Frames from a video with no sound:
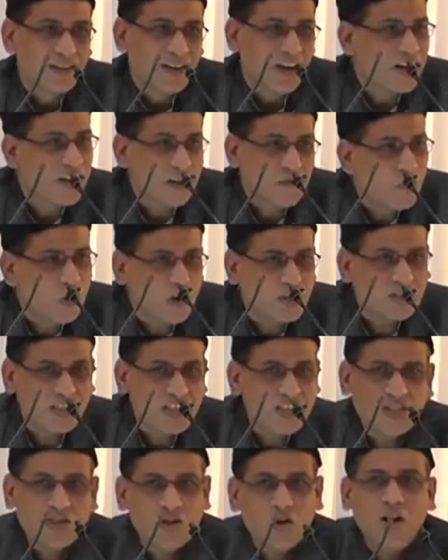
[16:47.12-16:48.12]
A
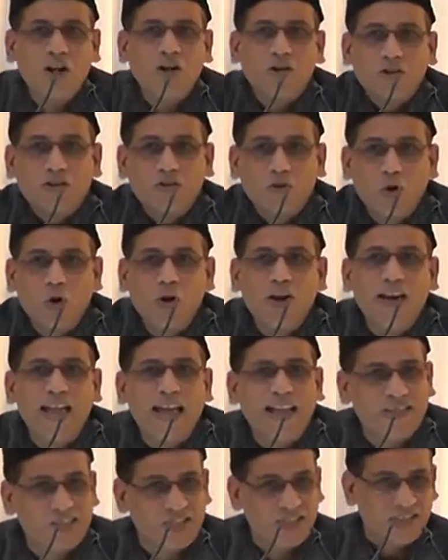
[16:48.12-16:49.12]
divorcee is no
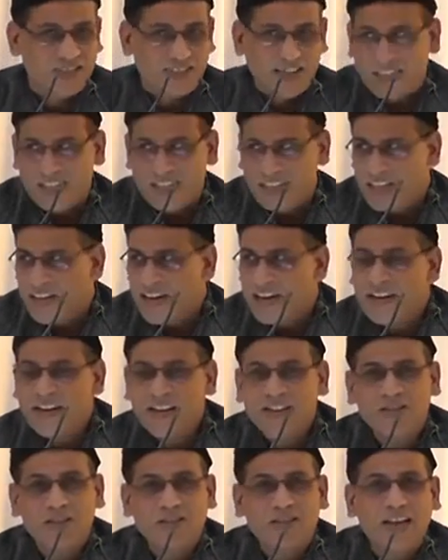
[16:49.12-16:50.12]
less. As in
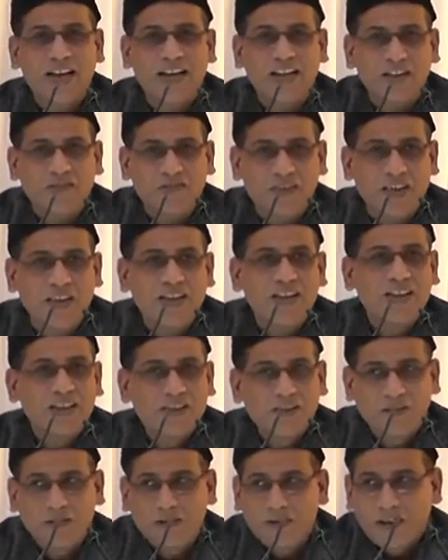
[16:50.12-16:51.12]
Indian society, we
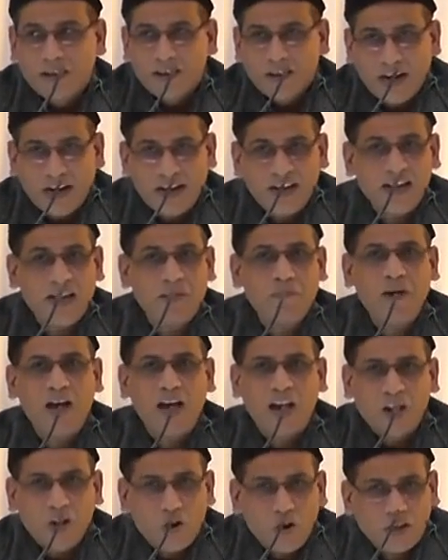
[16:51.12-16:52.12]
condemn
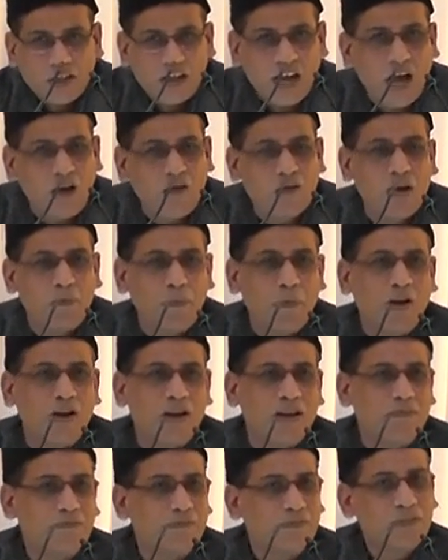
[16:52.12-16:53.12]
her, look down
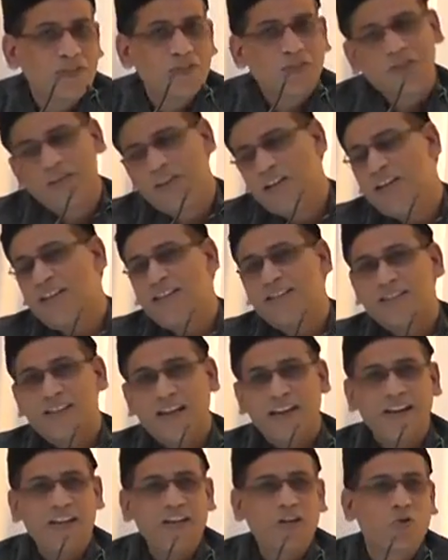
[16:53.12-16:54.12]
upon him. She is
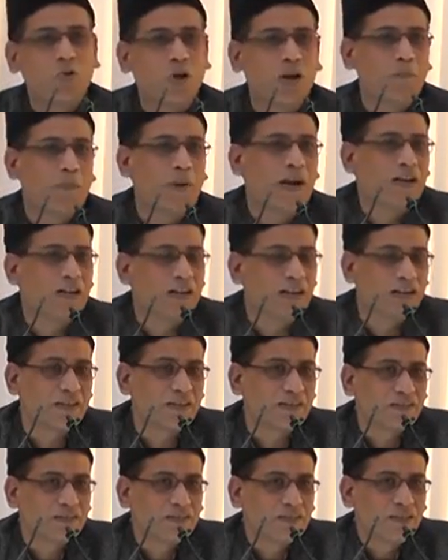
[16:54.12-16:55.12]
an equal
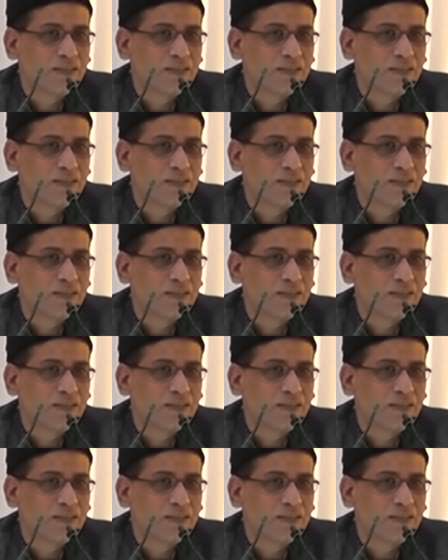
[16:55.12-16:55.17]
partner.